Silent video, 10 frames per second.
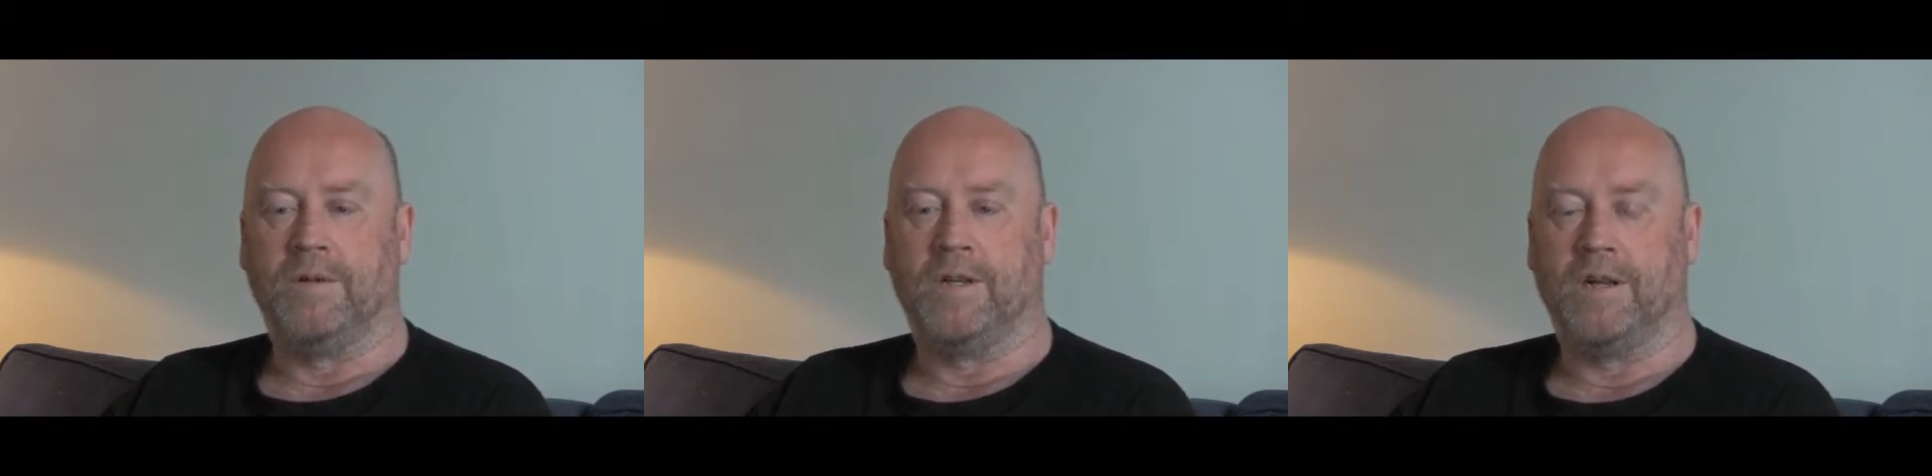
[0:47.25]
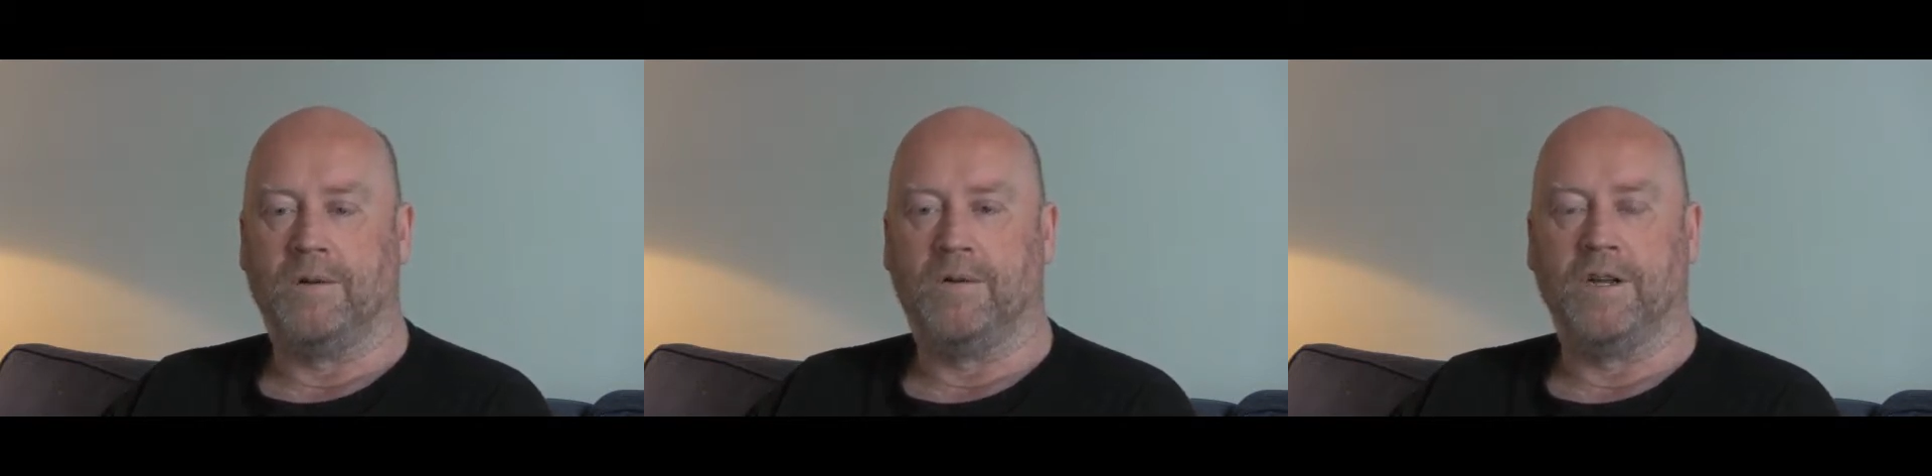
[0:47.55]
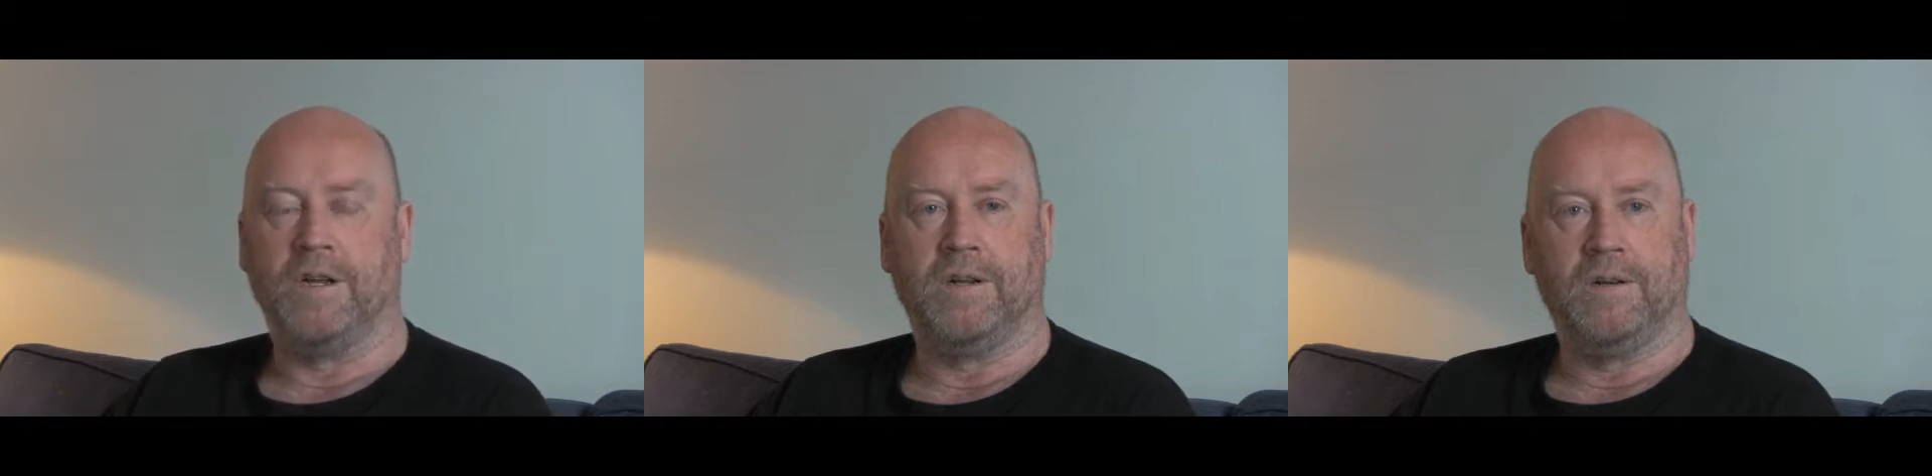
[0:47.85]

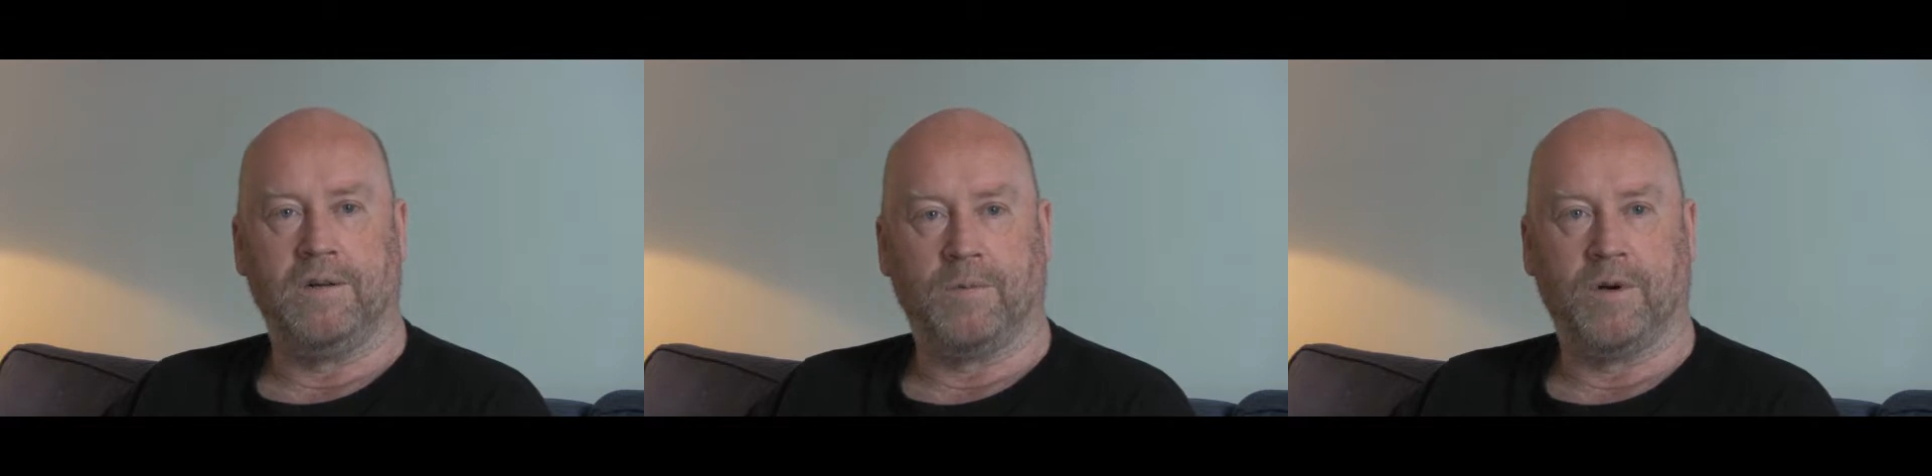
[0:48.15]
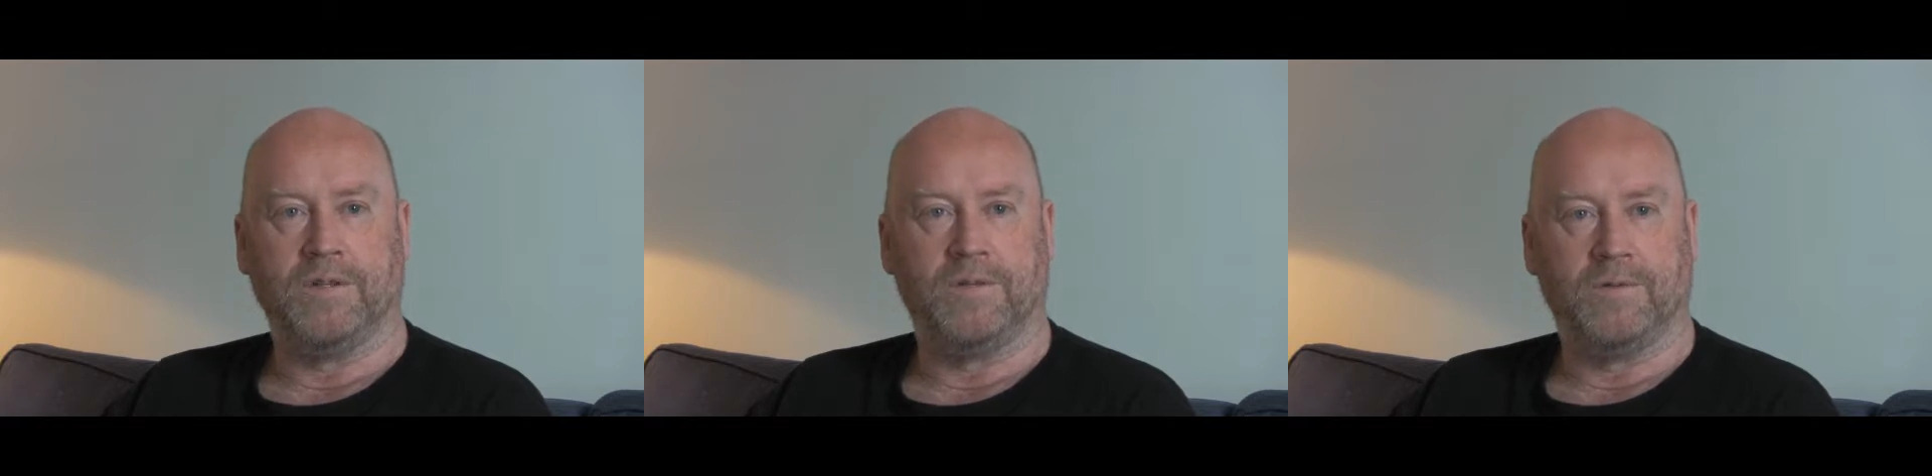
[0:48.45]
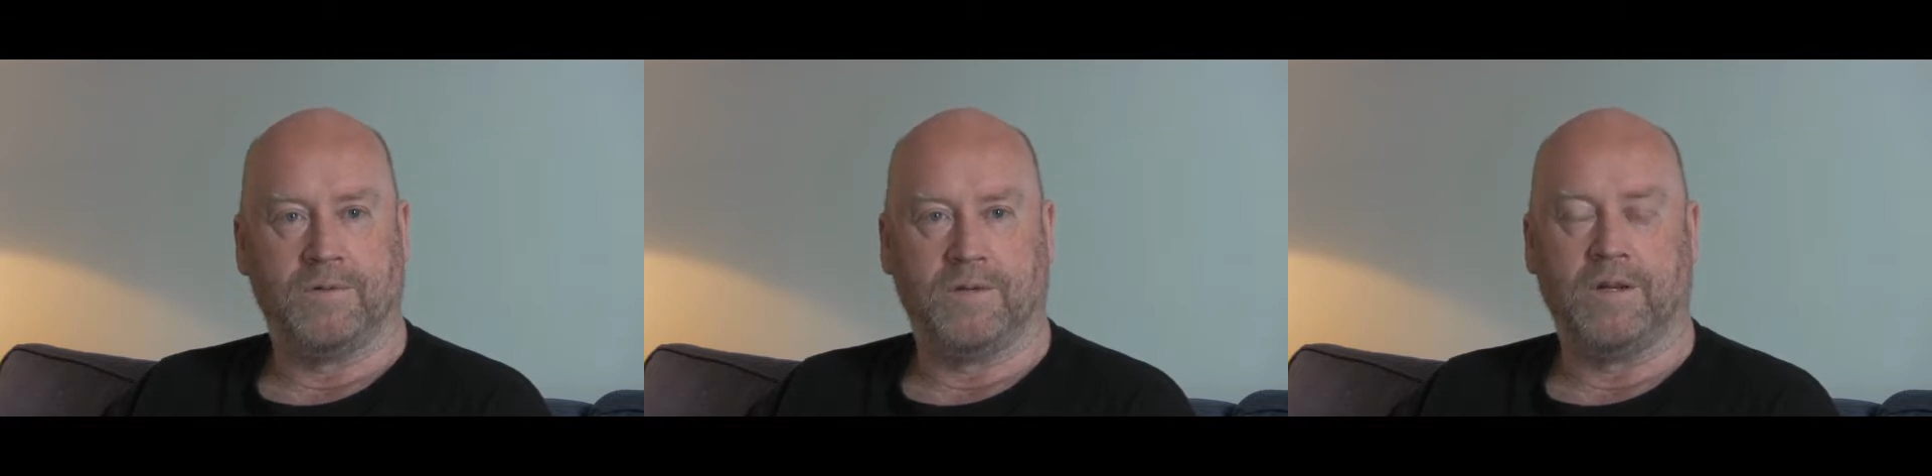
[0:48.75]
cataloging and appraisal